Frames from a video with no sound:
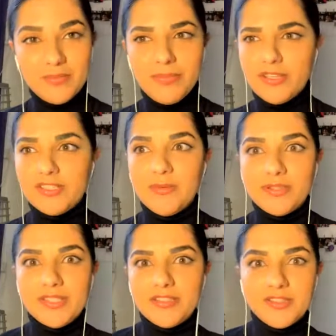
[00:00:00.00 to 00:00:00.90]
because he
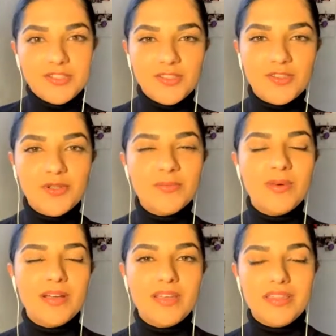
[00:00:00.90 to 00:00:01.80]
was interested too,
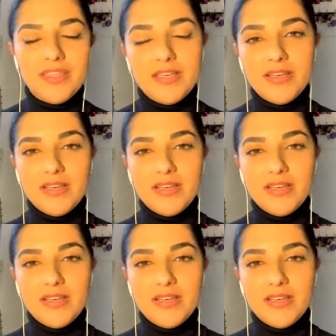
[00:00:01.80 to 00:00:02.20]
but in the